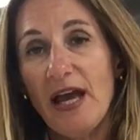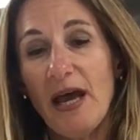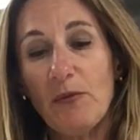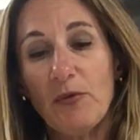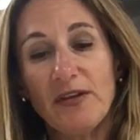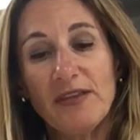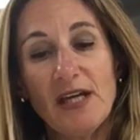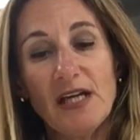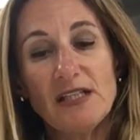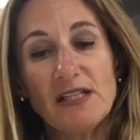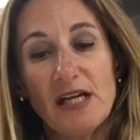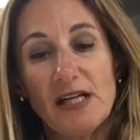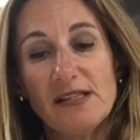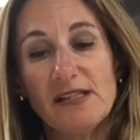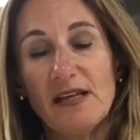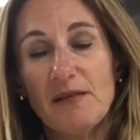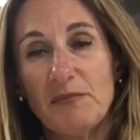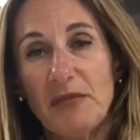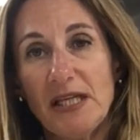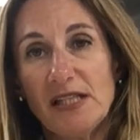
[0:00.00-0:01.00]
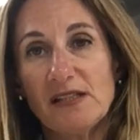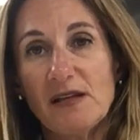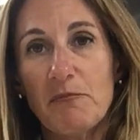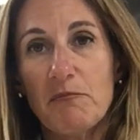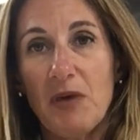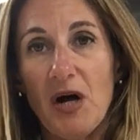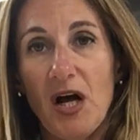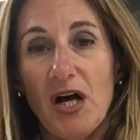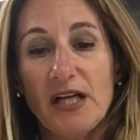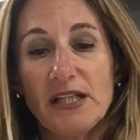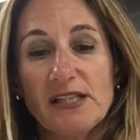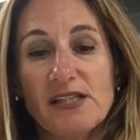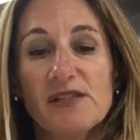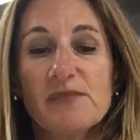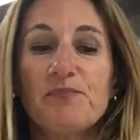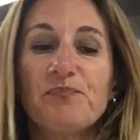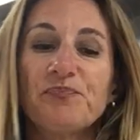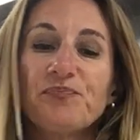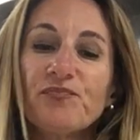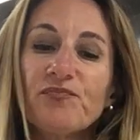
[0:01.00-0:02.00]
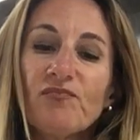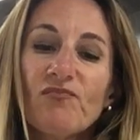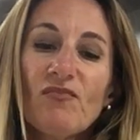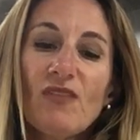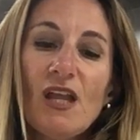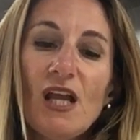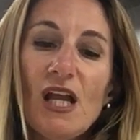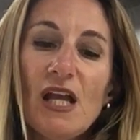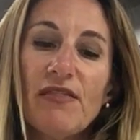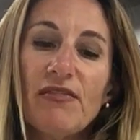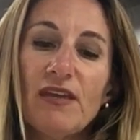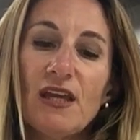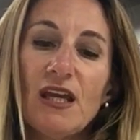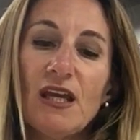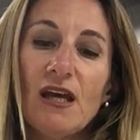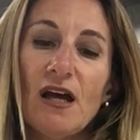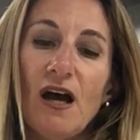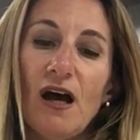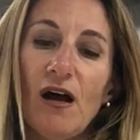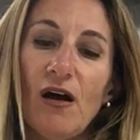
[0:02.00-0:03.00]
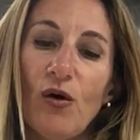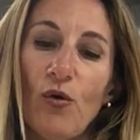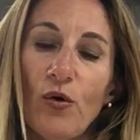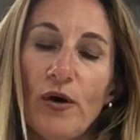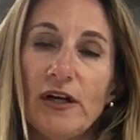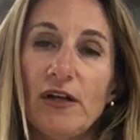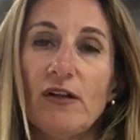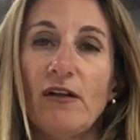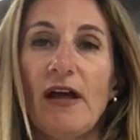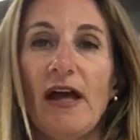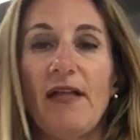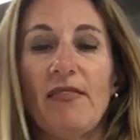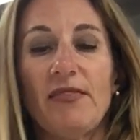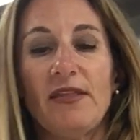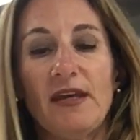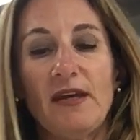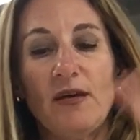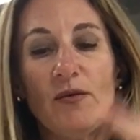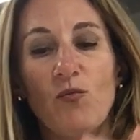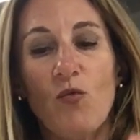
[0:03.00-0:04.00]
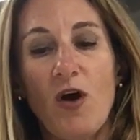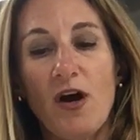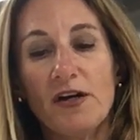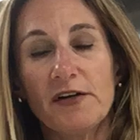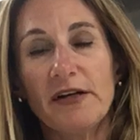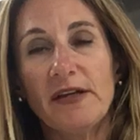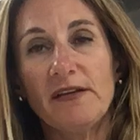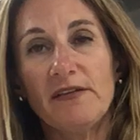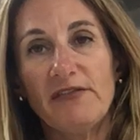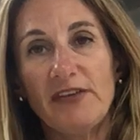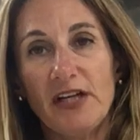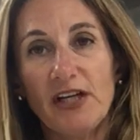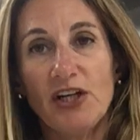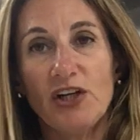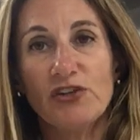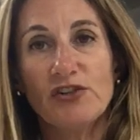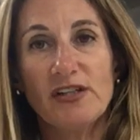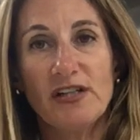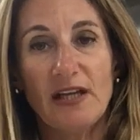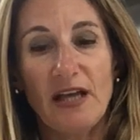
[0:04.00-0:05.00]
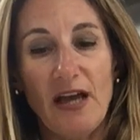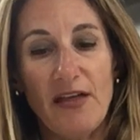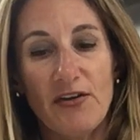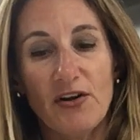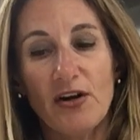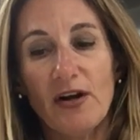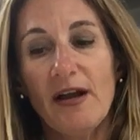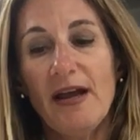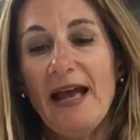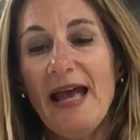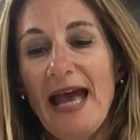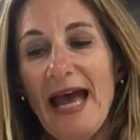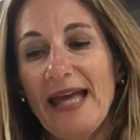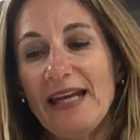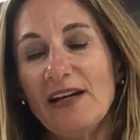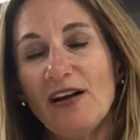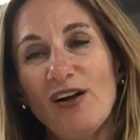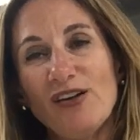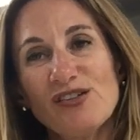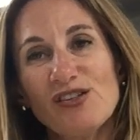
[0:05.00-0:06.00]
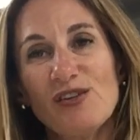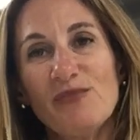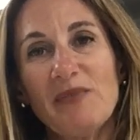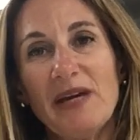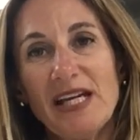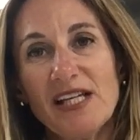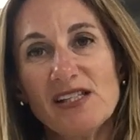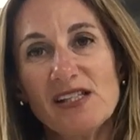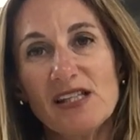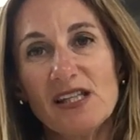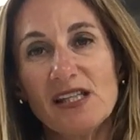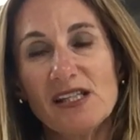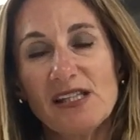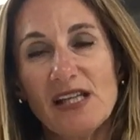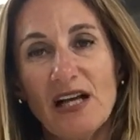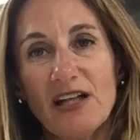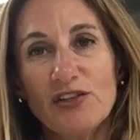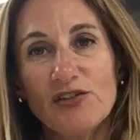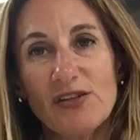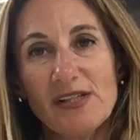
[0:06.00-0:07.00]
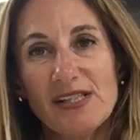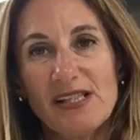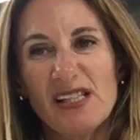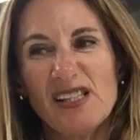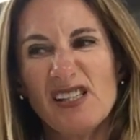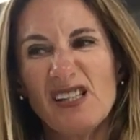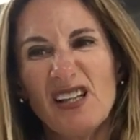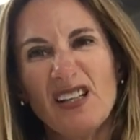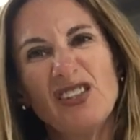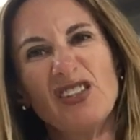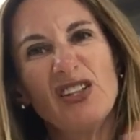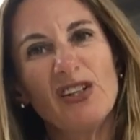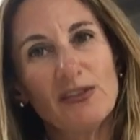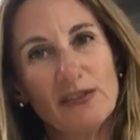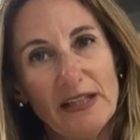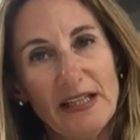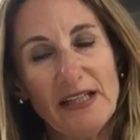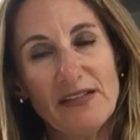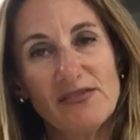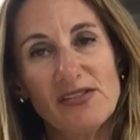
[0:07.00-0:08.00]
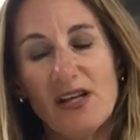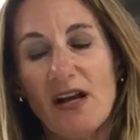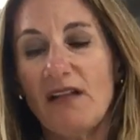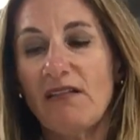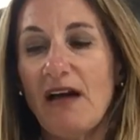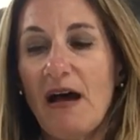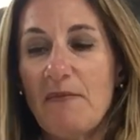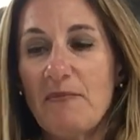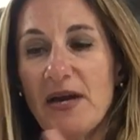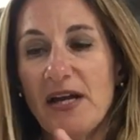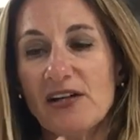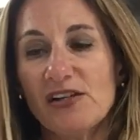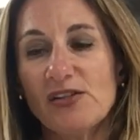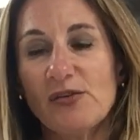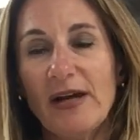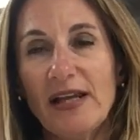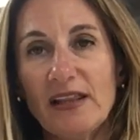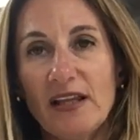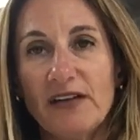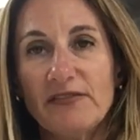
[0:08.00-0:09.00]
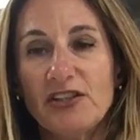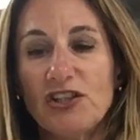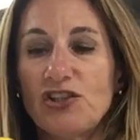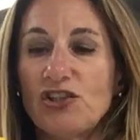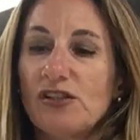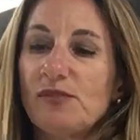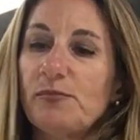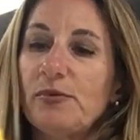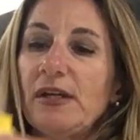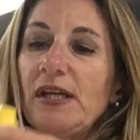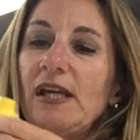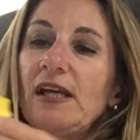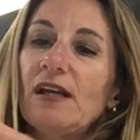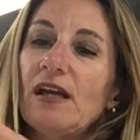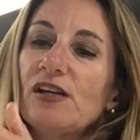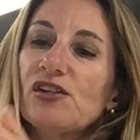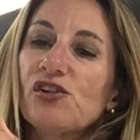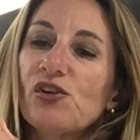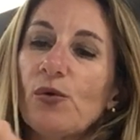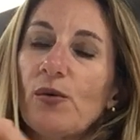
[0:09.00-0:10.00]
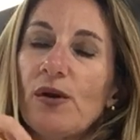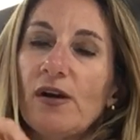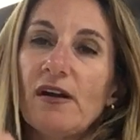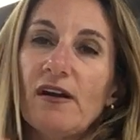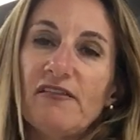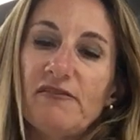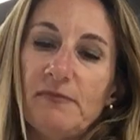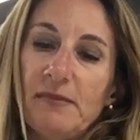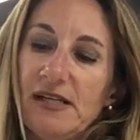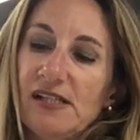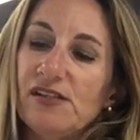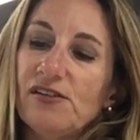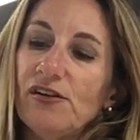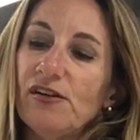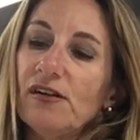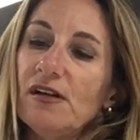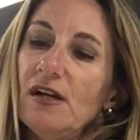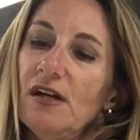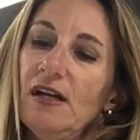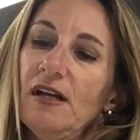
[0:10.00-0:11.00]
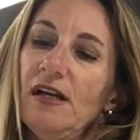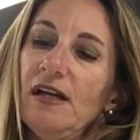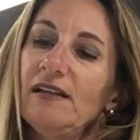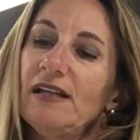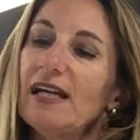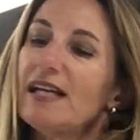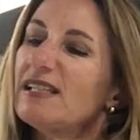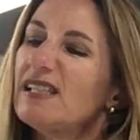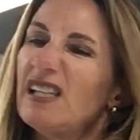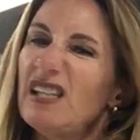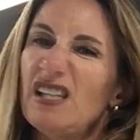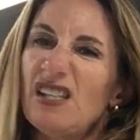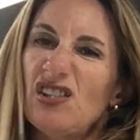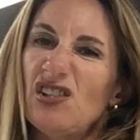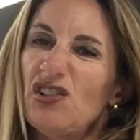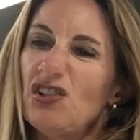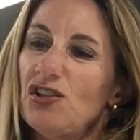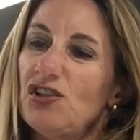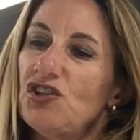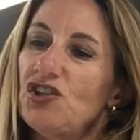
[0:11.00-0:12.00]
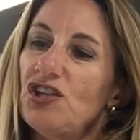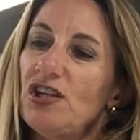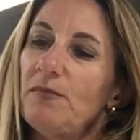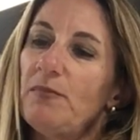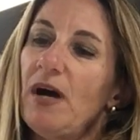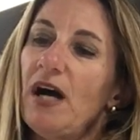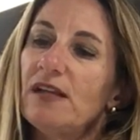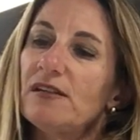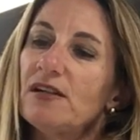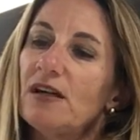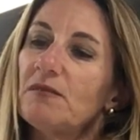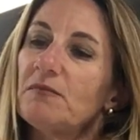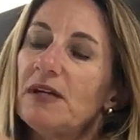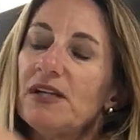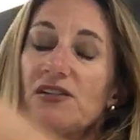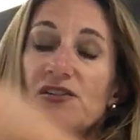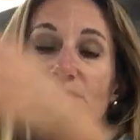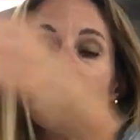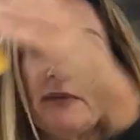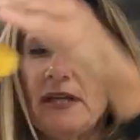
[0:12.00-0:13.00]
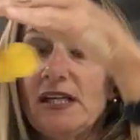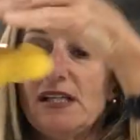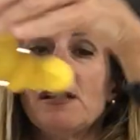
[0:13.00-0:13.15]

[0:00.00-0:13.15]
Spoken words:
and what that does, that means it bonds the oil and the water in the vinegar together, and it also makes the salad dressing stick to your leaves a lot better. So I love to just put in a squirt of mustard. Like I said, this is cheap hot dog mustard, but